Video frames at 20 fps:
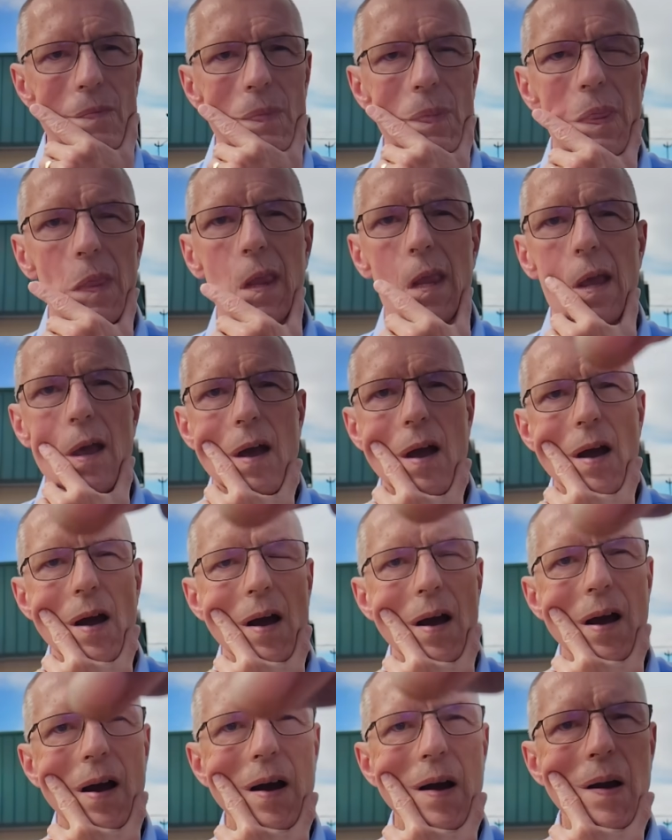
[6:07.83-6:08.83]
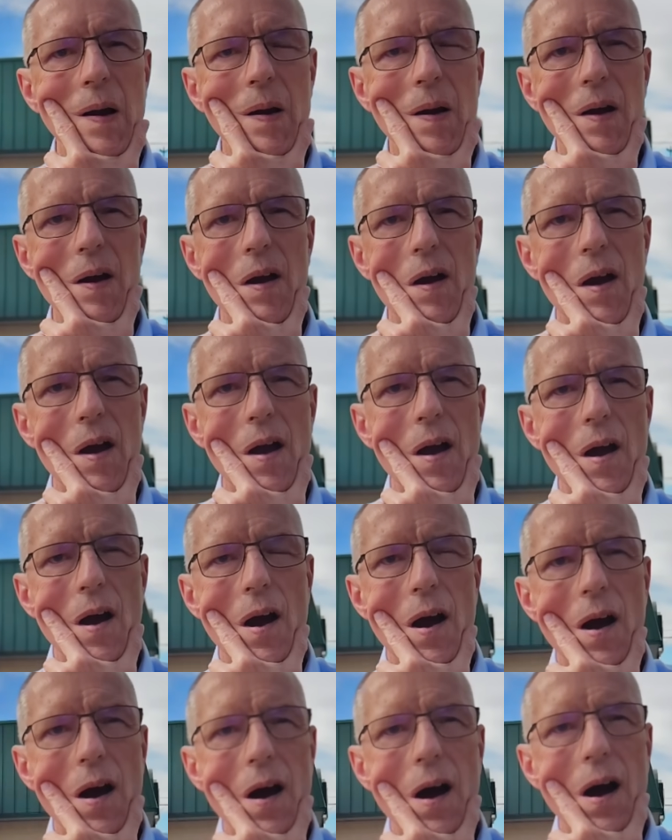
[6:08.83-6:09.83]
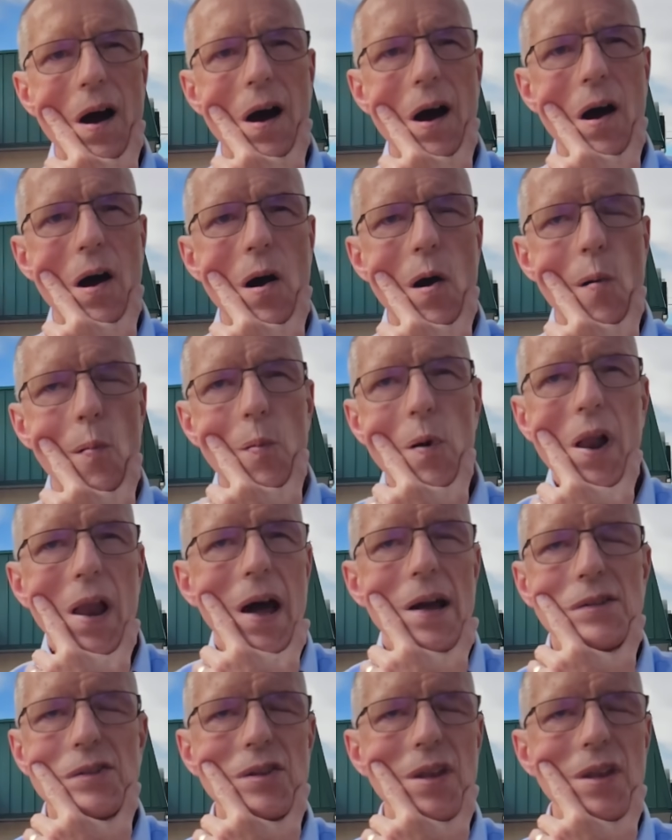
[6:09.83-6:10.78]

and I'm recording your bank, would that be okay? Well,